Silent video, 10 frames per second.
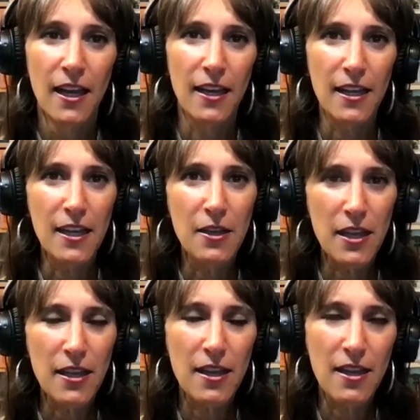It,
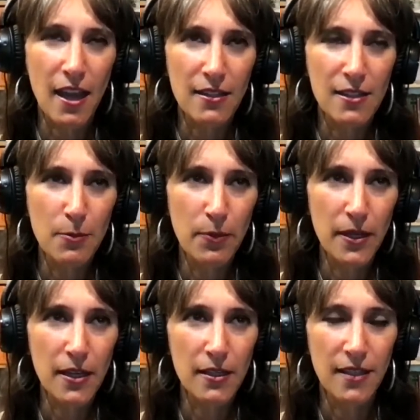it, it gets a
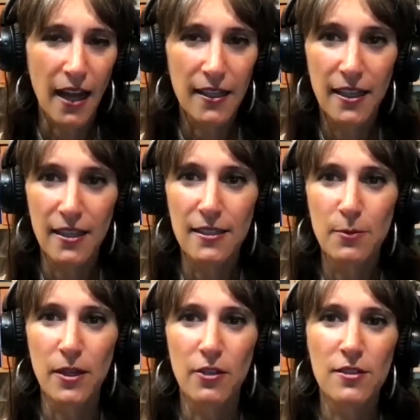bit delicate
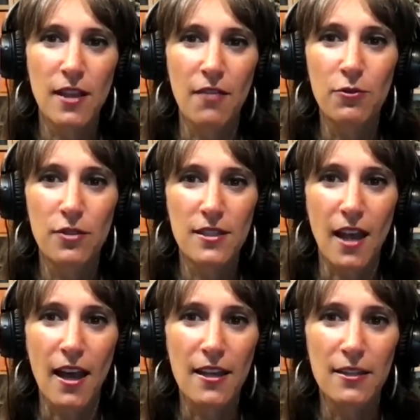because they have to
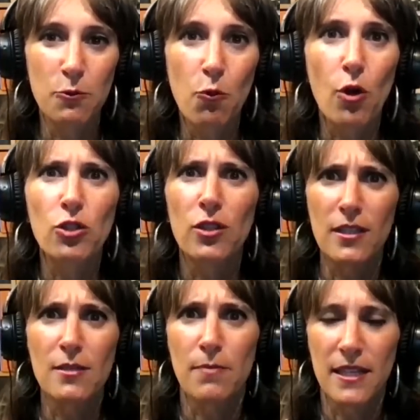decide what
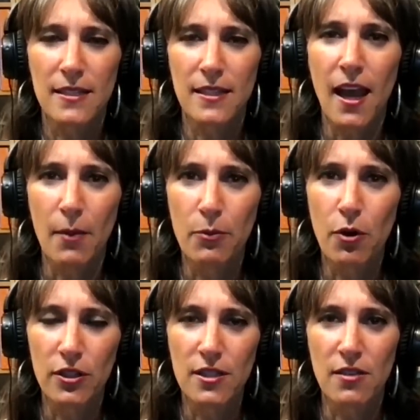is mishap,
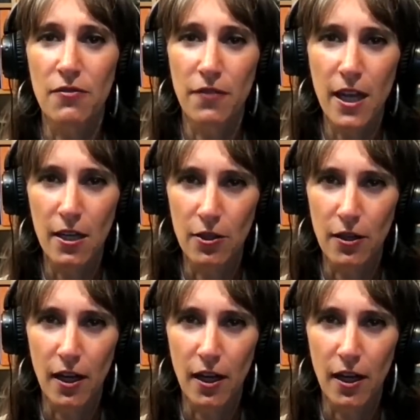what is a failure.